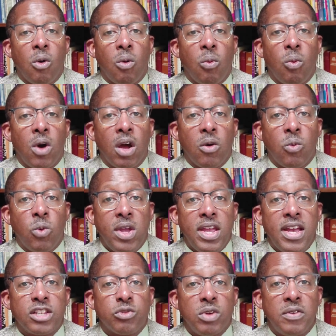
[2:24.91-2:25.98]
what we
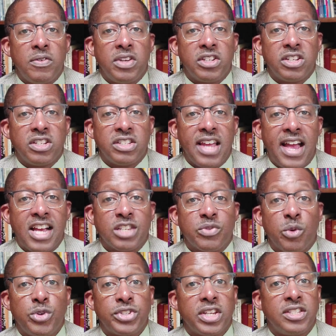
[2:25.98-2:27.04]
as Revisioning Task
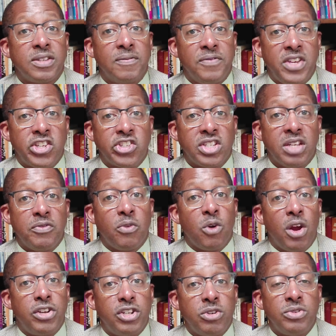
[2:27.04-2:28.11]
Force is envisioning for
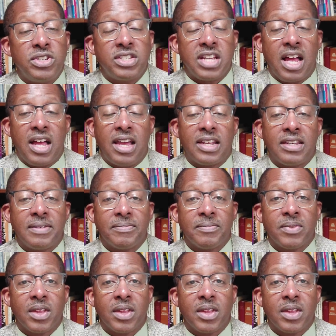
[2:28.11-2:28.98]
our new design.